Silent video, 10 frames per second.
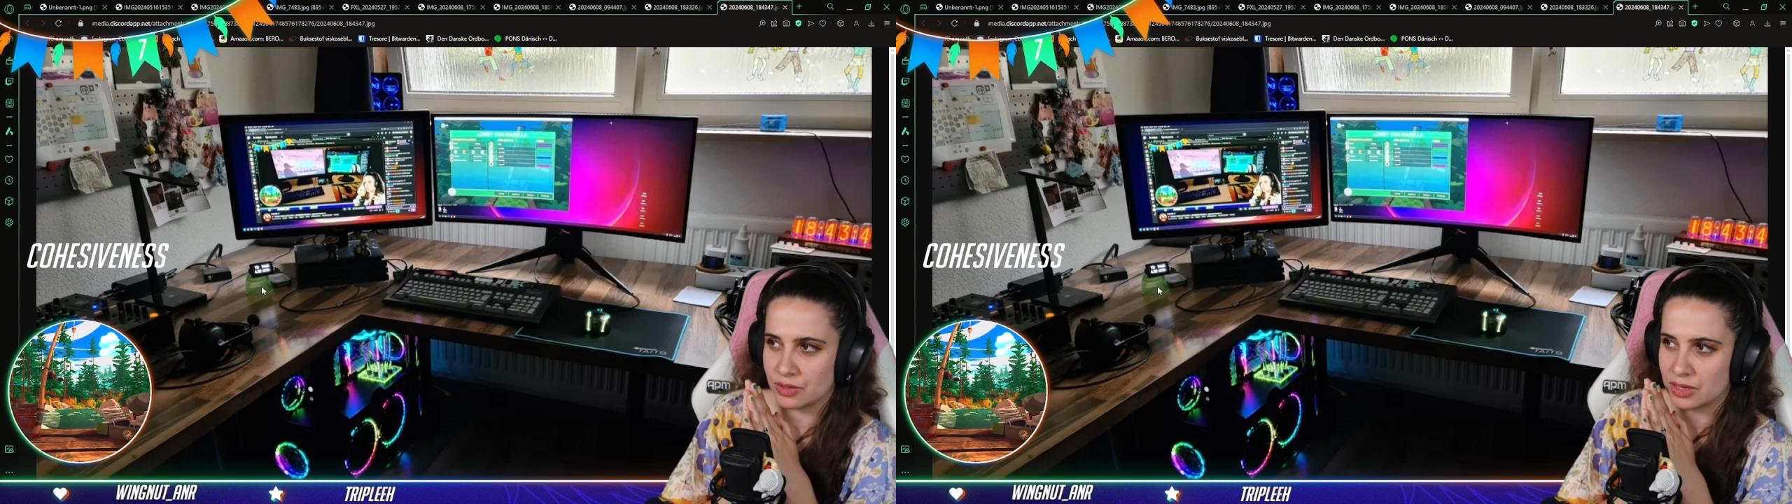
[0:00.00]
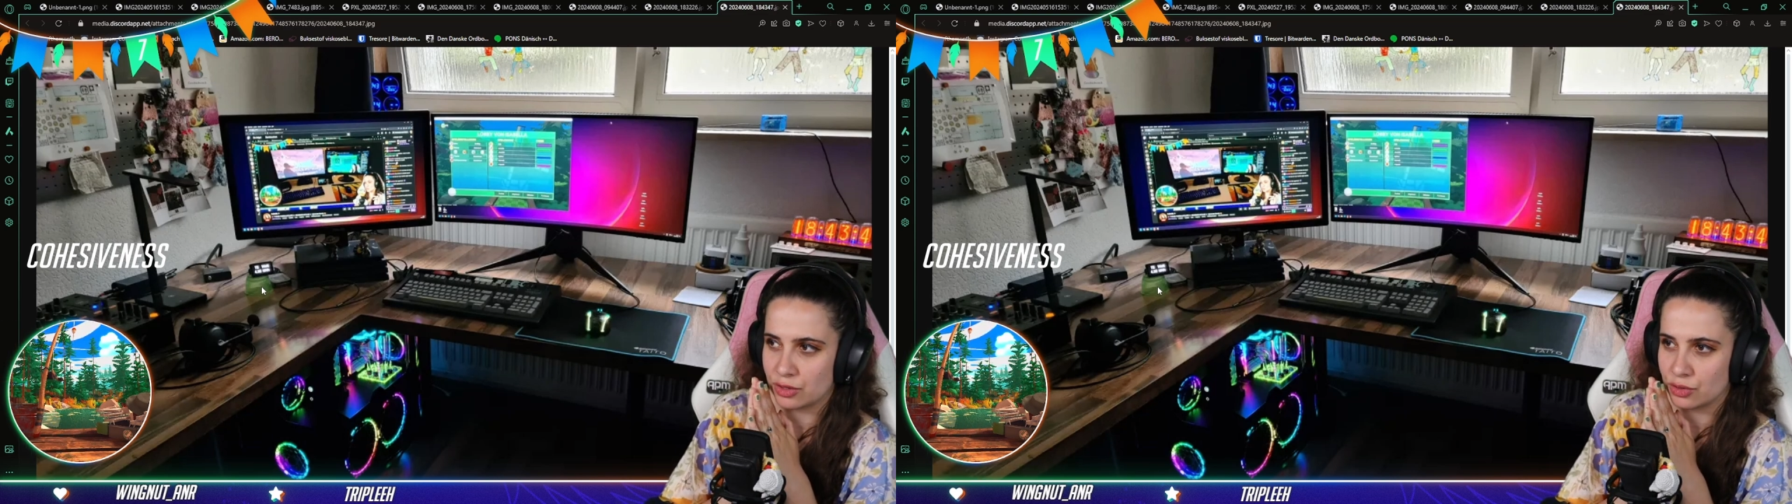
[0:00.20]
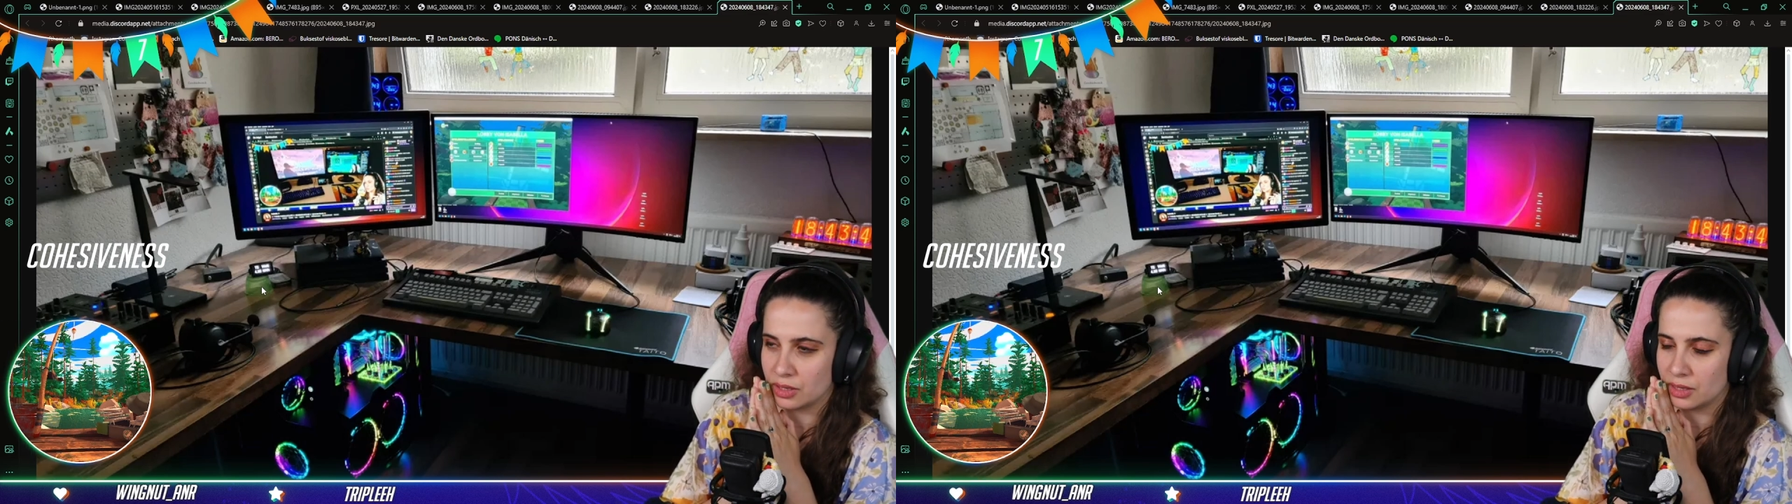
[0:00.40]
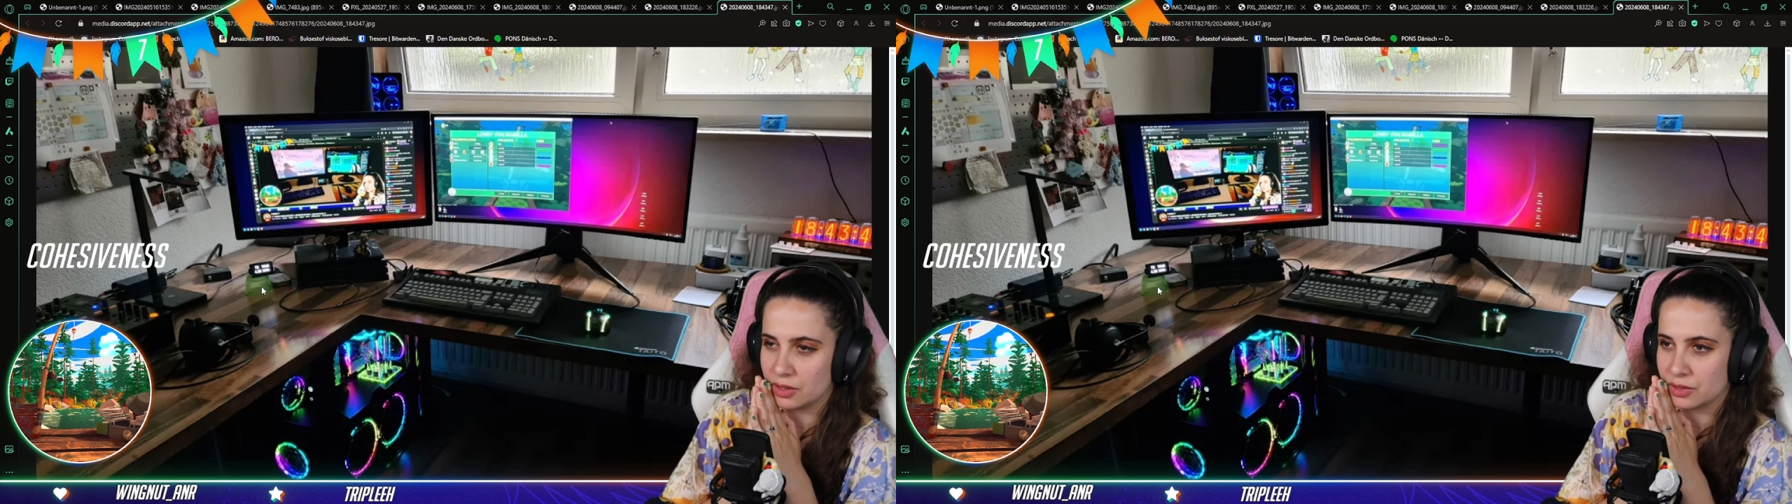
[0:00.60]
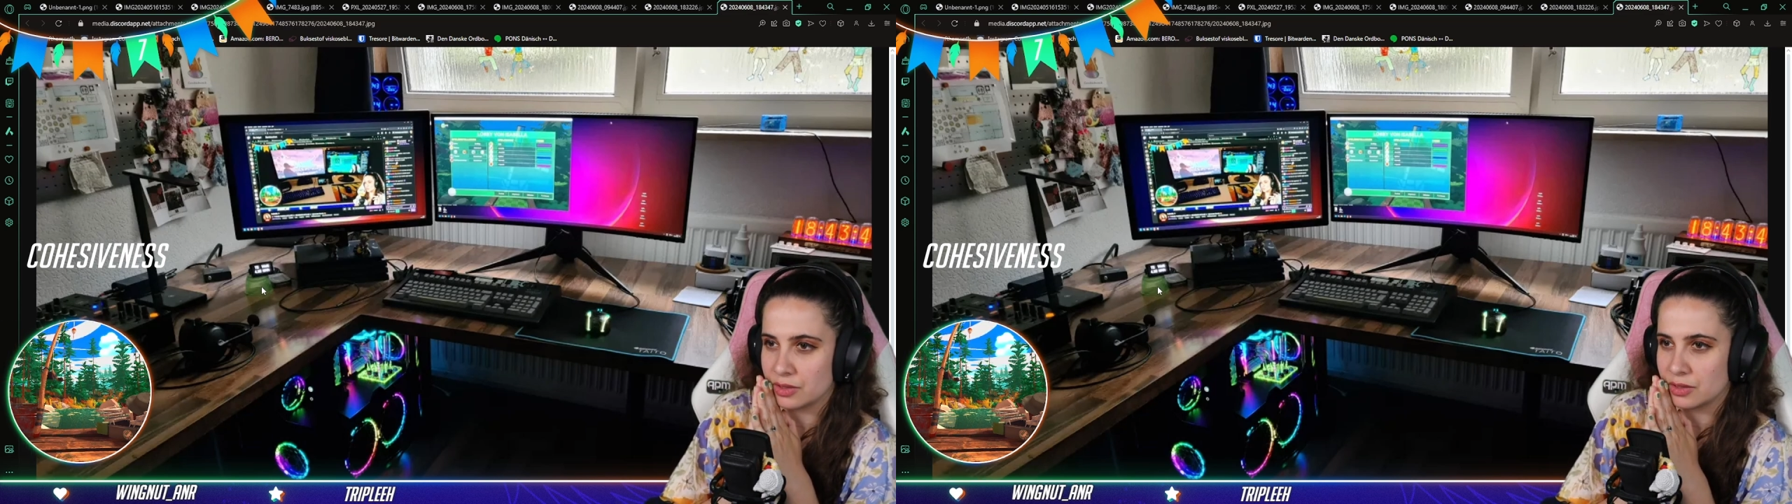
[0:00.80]
essentially
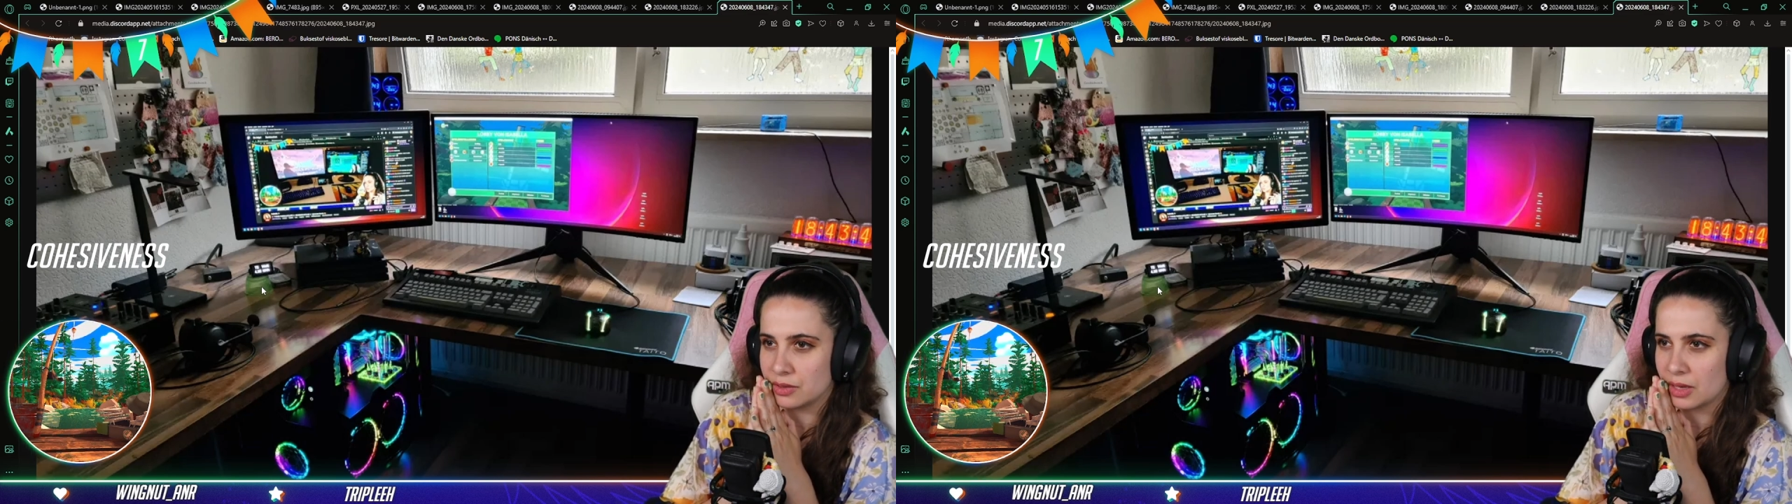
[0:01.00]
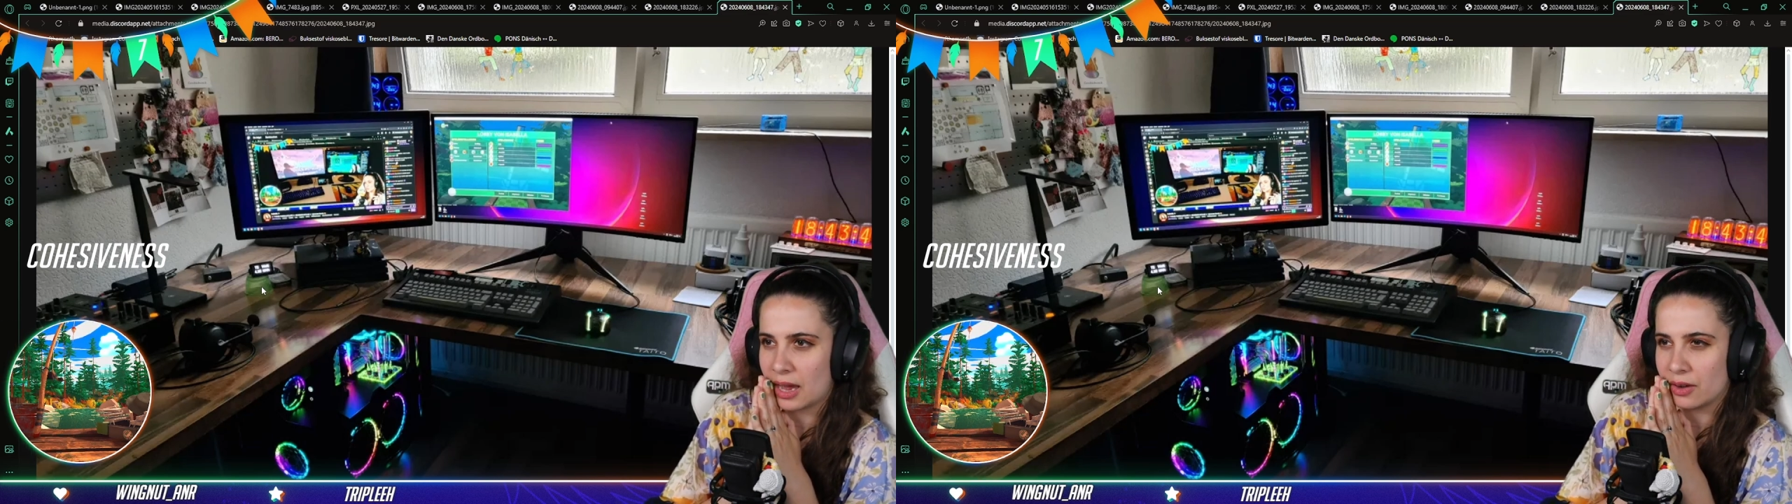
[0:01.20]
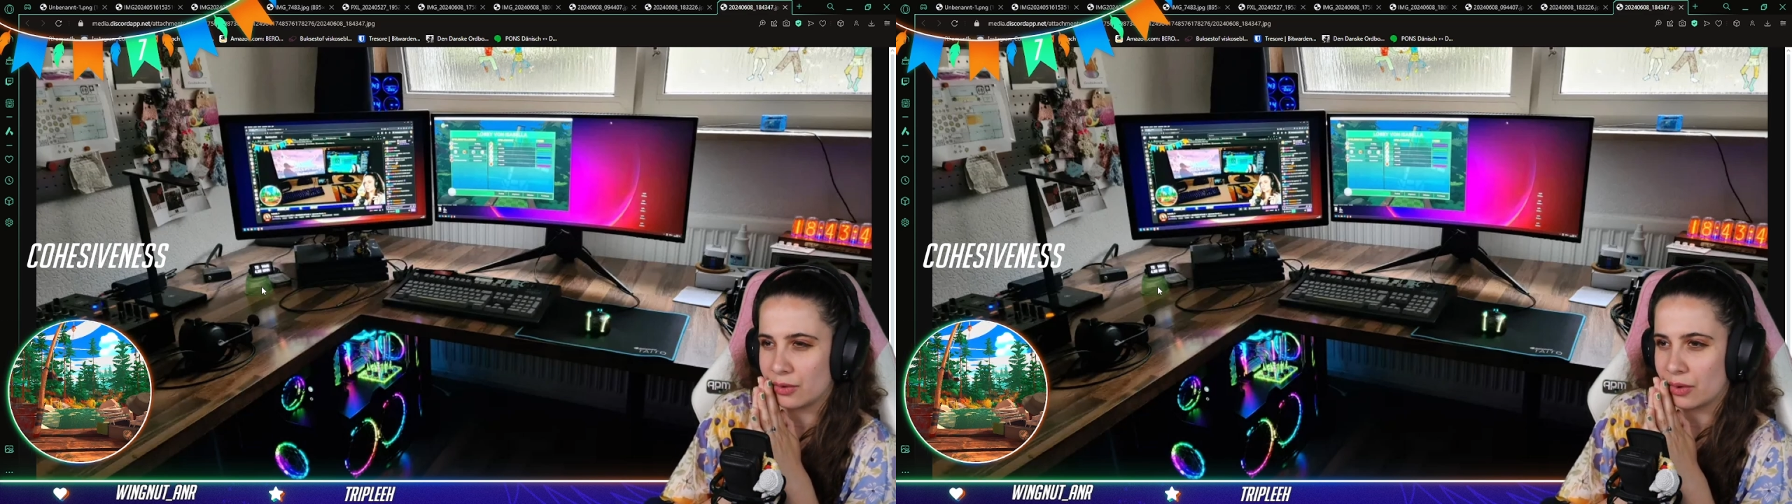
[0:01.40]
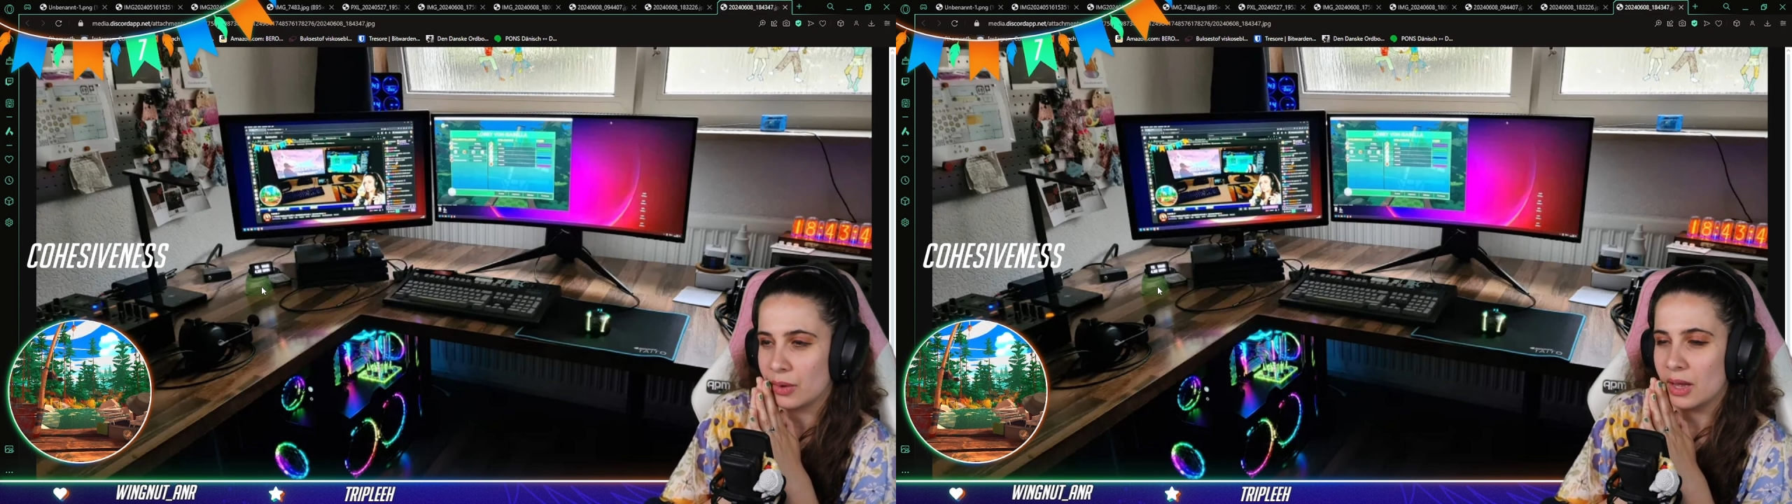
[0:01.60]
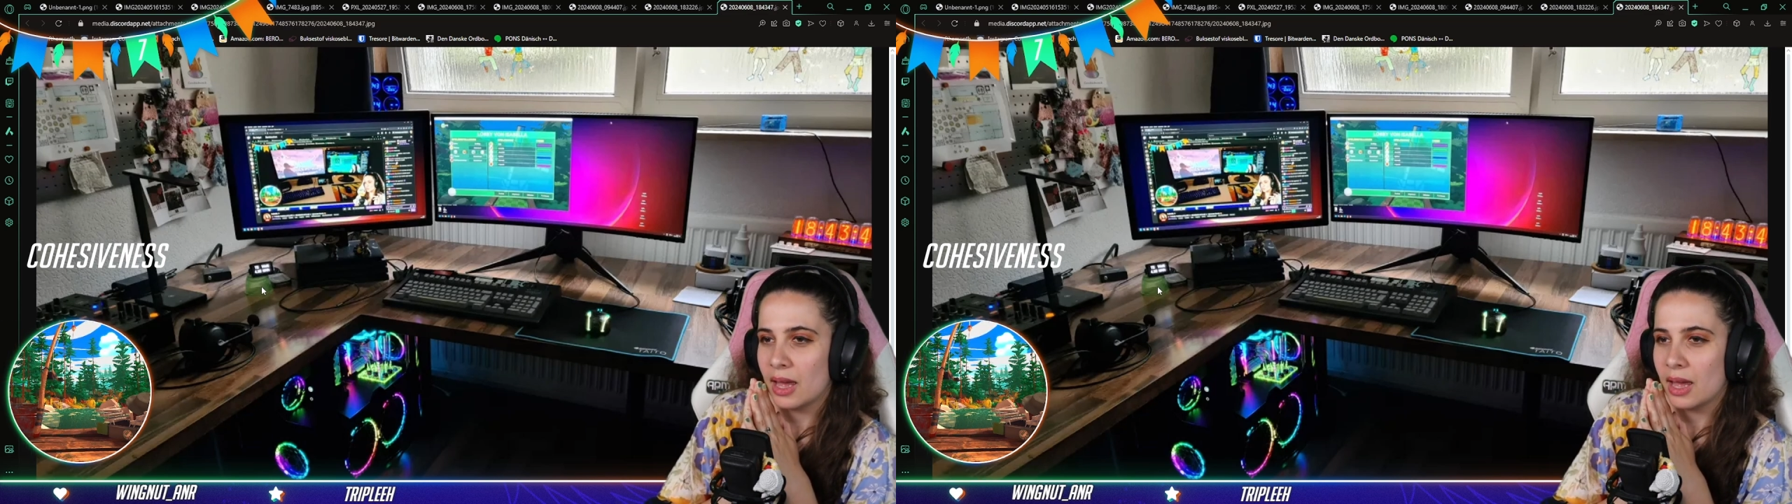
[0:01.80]
because I don't know.